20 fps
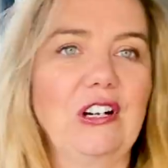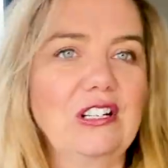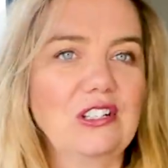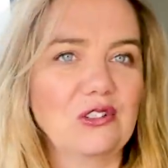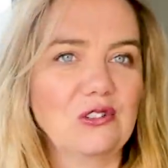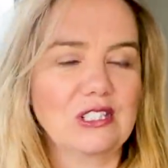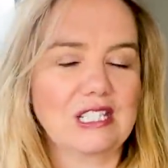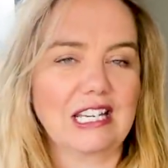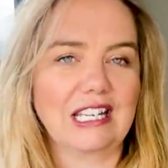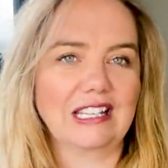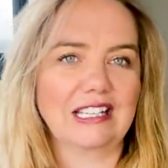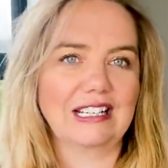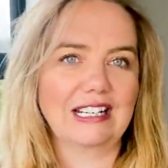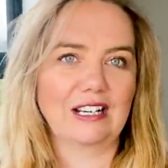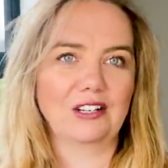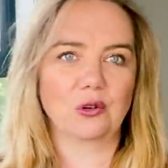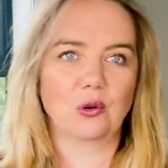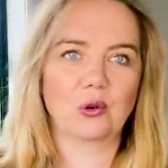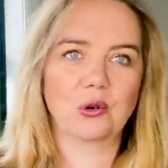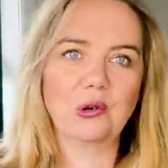in New Zealand
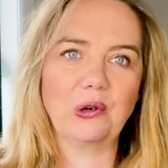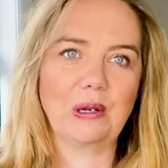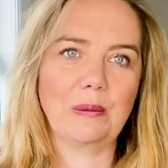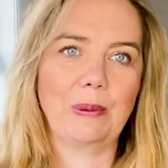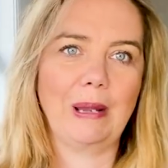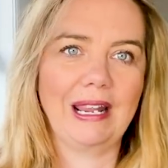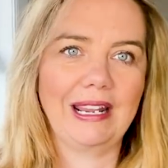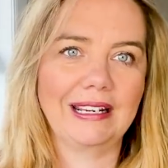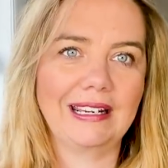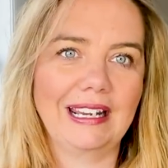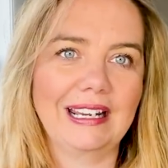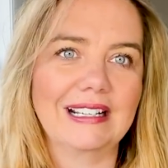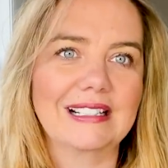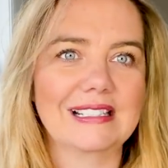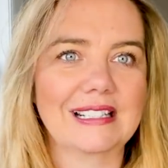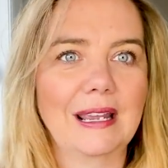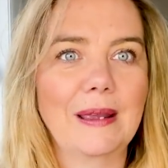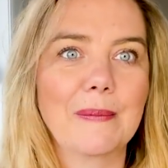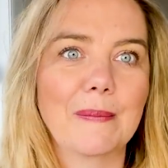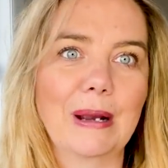and you're ordering pancakes,
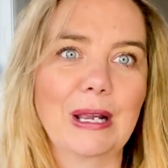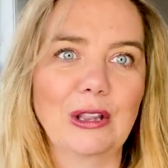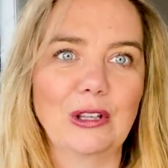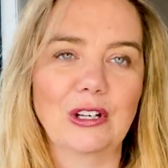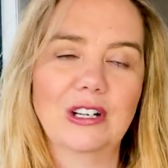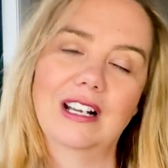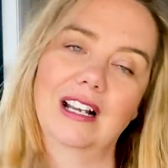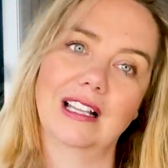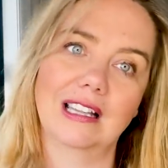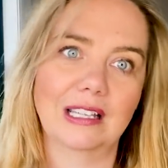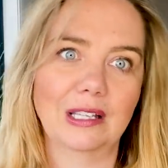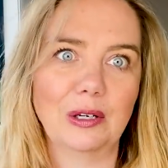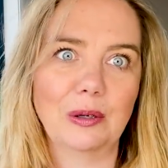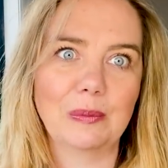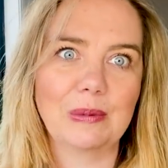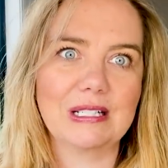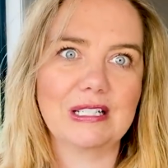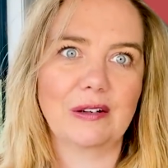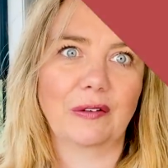it might look a little bit